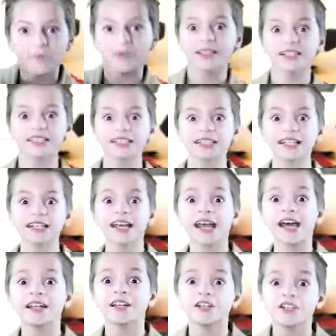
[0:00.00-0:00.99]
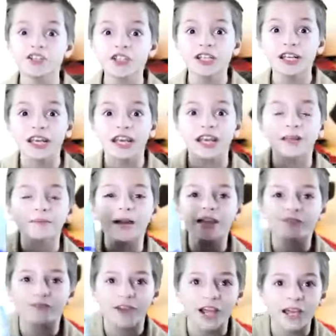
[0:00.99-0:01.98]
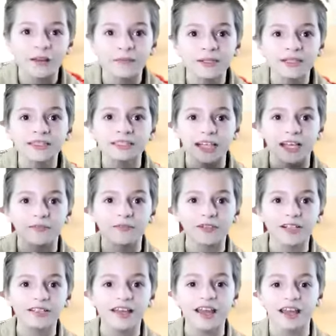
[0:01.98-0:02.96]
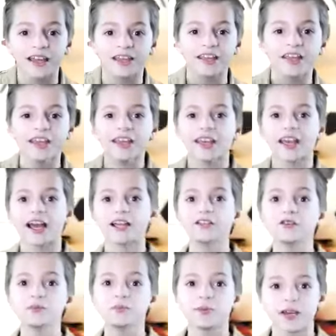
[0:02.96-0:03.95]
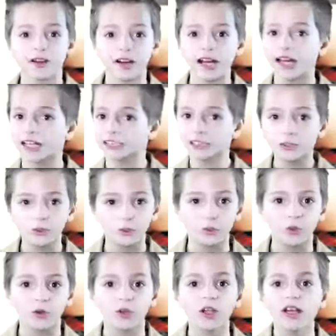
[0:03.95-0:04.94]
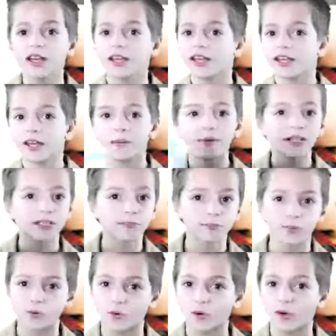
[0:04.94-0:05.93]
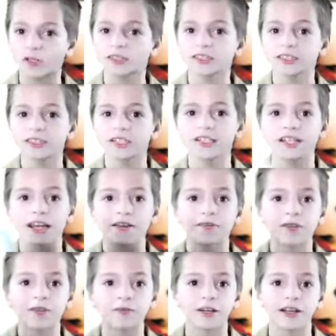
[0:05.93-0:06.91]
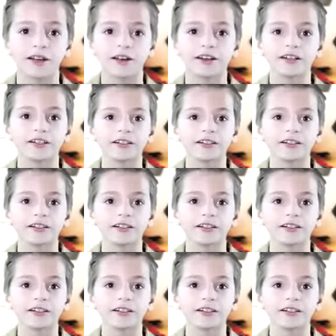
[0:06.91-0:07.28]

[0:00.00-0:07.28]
Because I get energy and my vitamins every day. I do better at school and on my sports and everywhere.